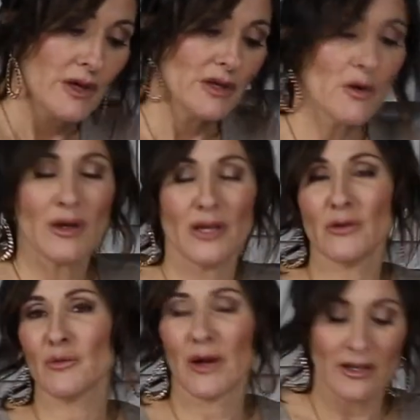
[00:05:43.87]
You don't want to
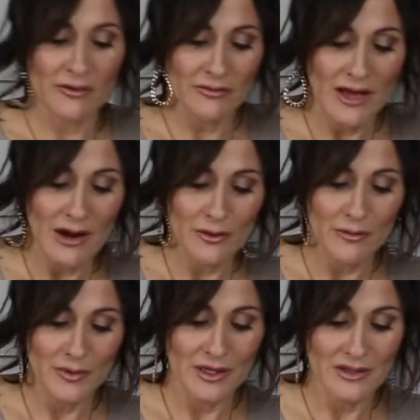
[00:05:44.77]
use regular
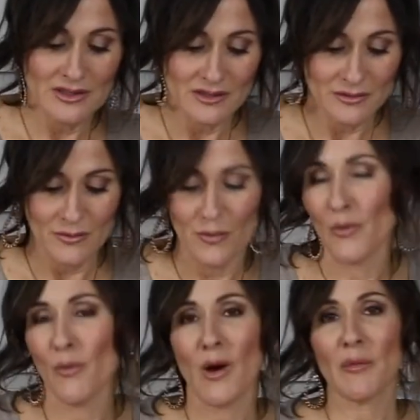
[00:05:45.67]
flour because
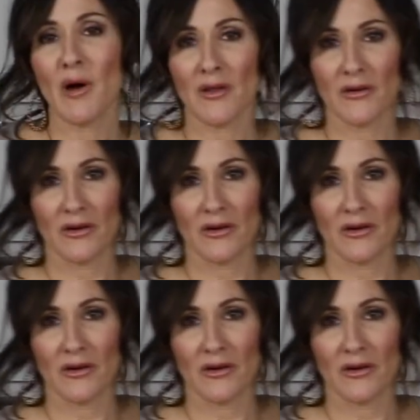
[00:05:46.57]
why bother?